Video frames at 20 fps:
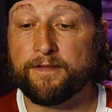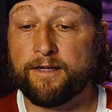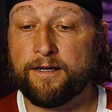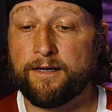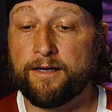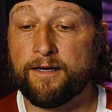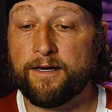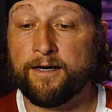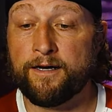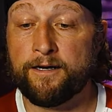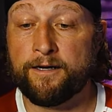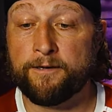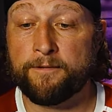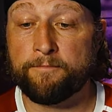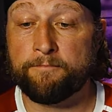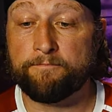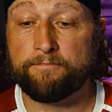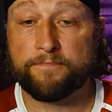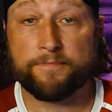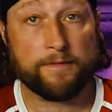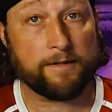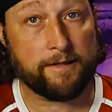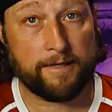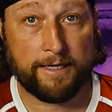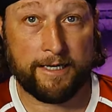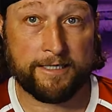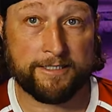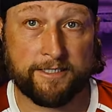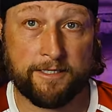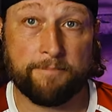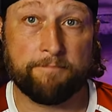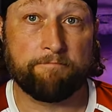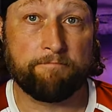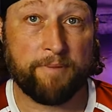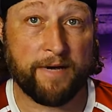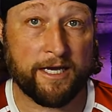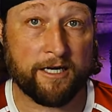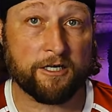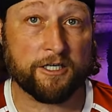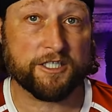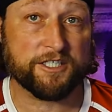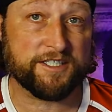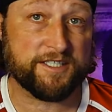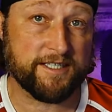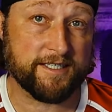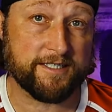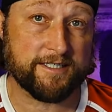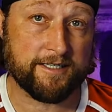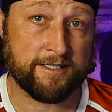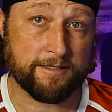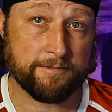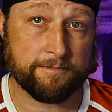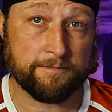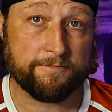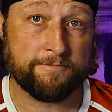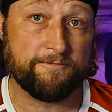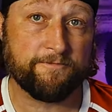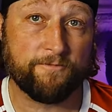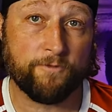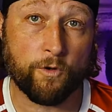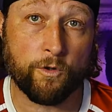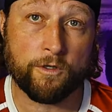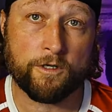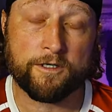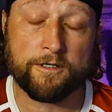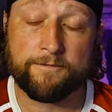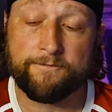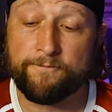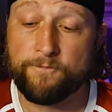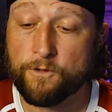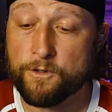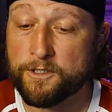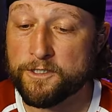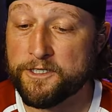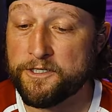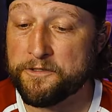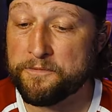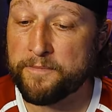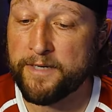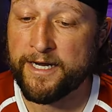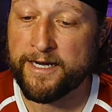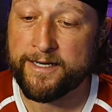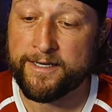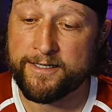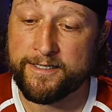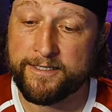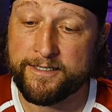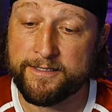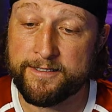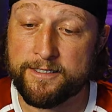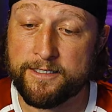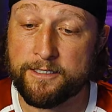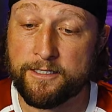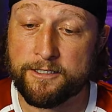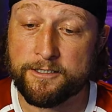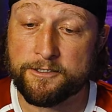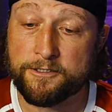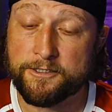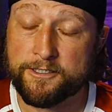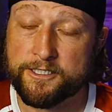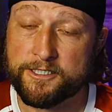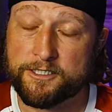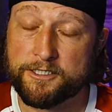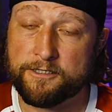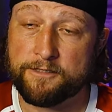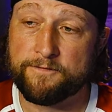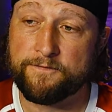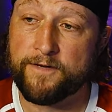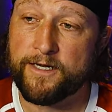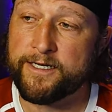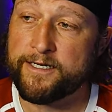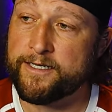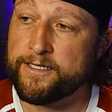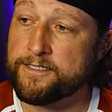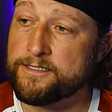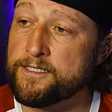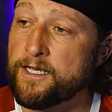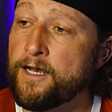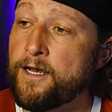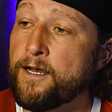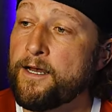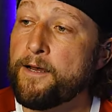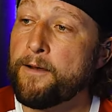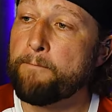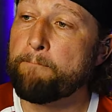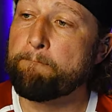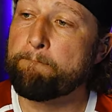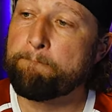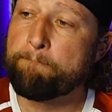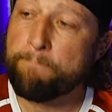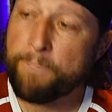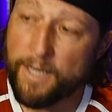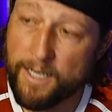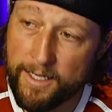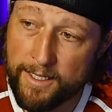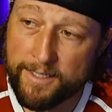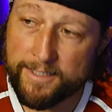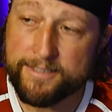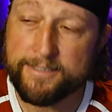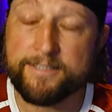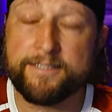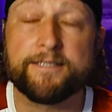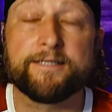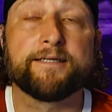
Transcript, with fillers: um, as a better system for for humanity than our traditional finance. But